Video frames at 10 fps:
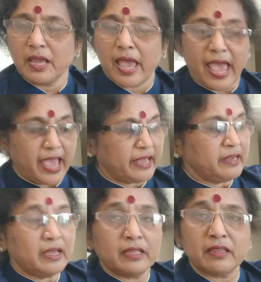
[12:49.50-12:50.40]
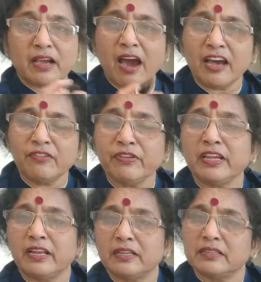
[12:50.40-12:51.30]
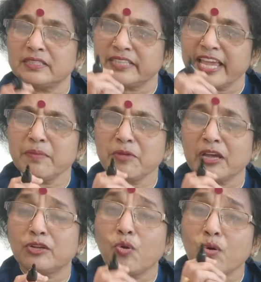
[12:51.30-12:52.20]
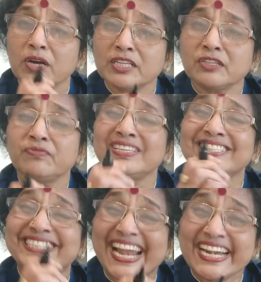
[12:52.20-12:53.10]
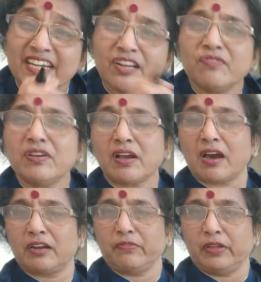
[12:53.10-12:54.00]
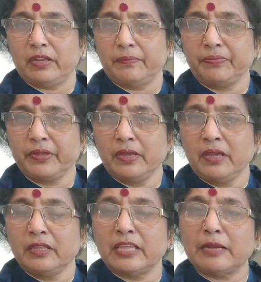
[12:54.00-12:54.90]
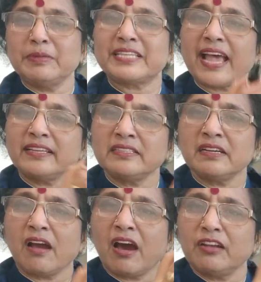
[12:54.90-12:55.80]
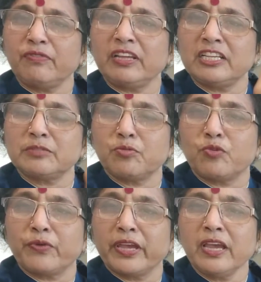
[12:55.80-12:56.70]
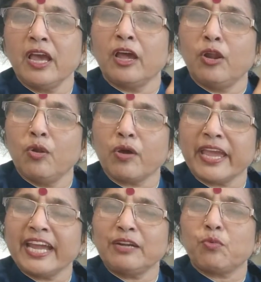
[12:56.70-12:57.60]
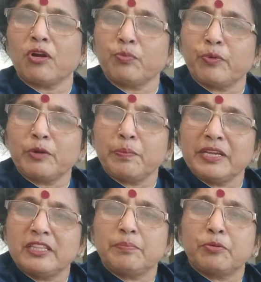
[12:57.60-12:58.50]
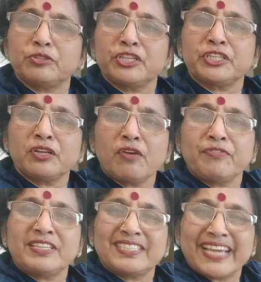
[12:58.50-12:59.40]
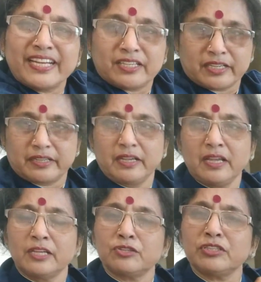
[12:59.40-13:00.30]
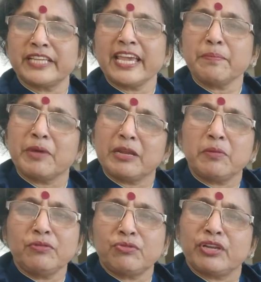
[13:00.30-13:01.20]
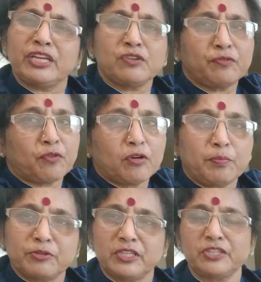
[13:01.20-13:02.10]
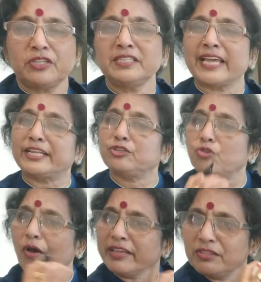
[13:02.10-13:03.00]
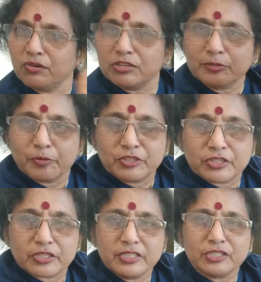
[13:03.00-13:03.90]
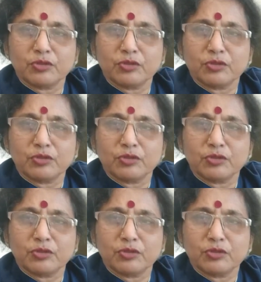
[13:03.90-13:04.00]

And the car wheel, the same car, locus of the center of the car wheel. That means as the car wheel is moving, locate what would be the position of its center. So take minimum 3 to 4 positions and join those positions,